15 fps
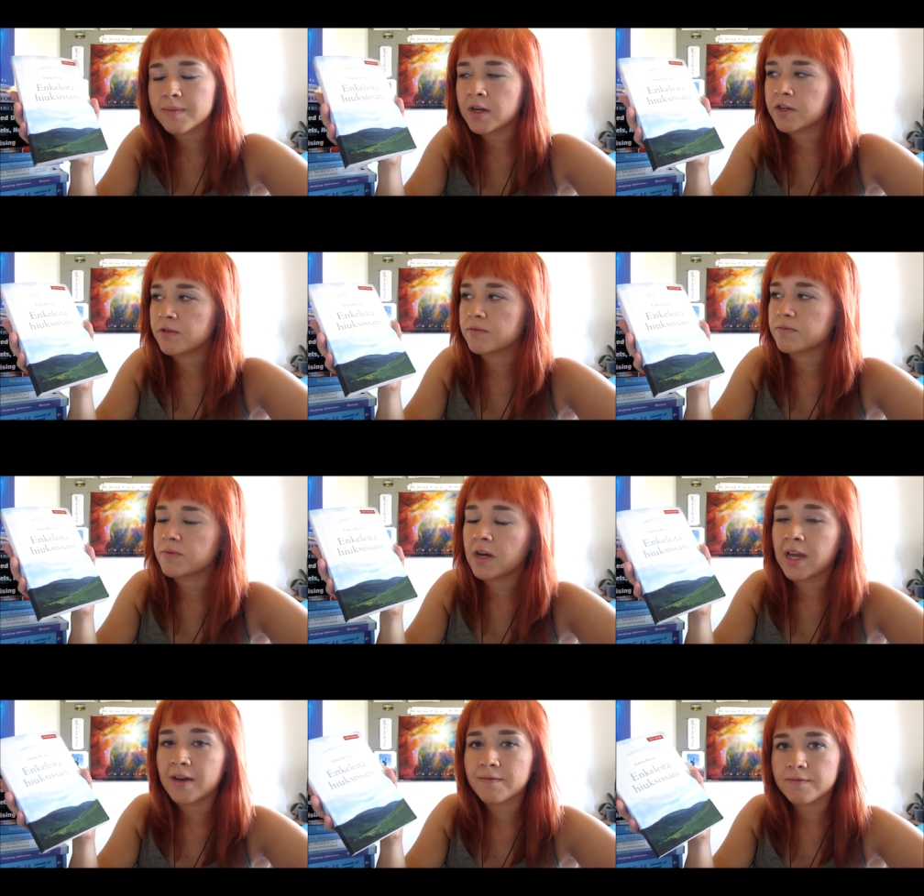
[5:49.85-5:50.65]
I don't.
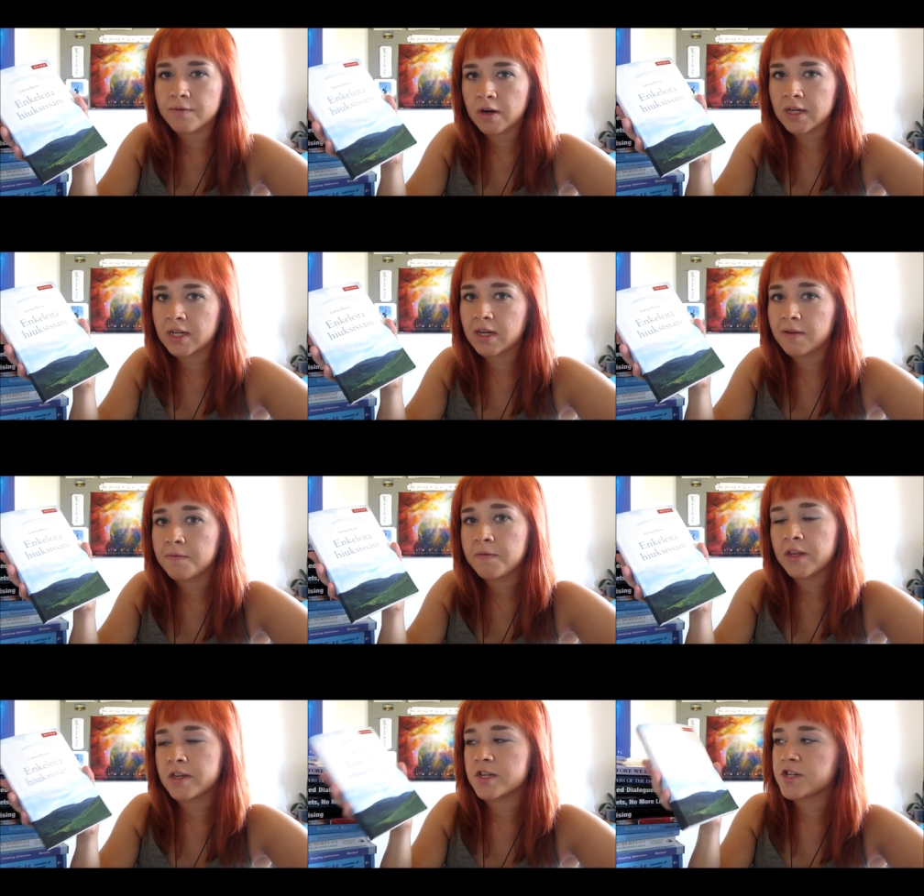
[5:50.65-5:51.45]
I have read it in
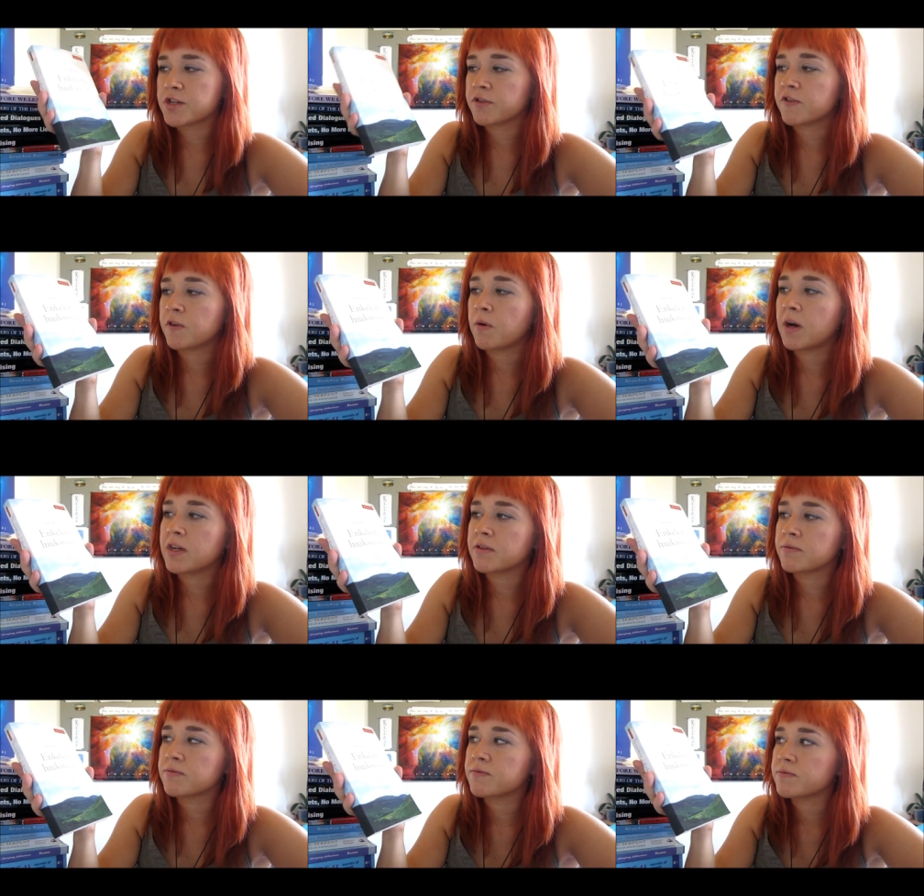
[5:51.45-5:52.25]
Finnish, so I
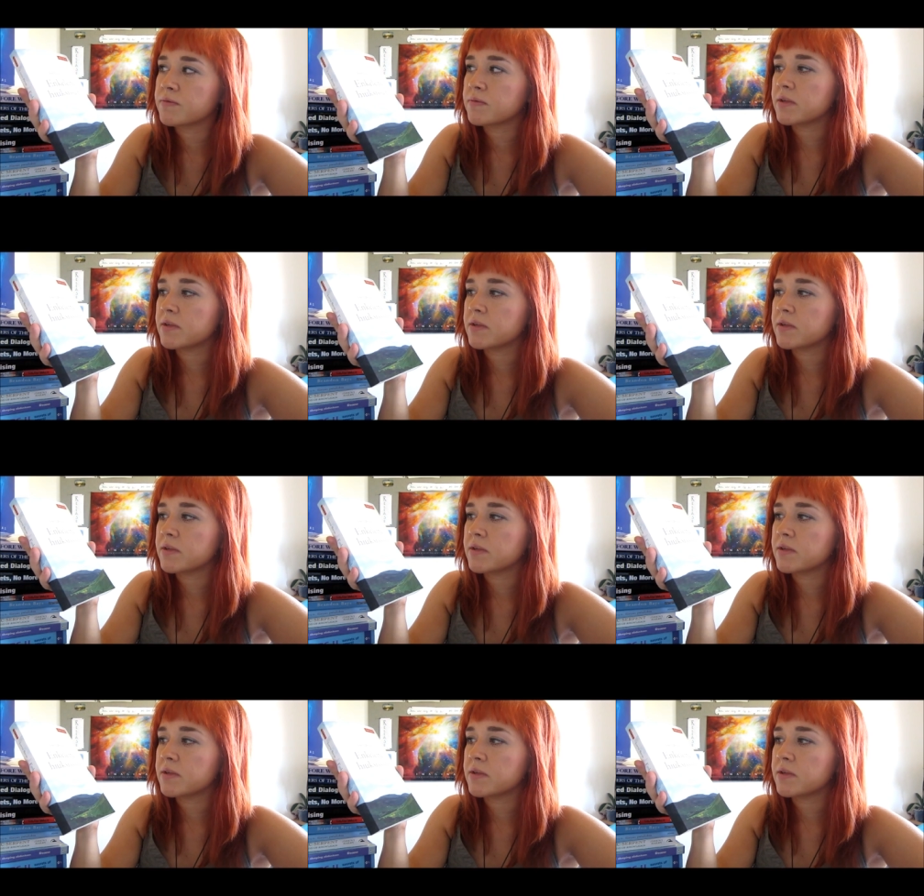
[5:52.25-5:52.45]
don't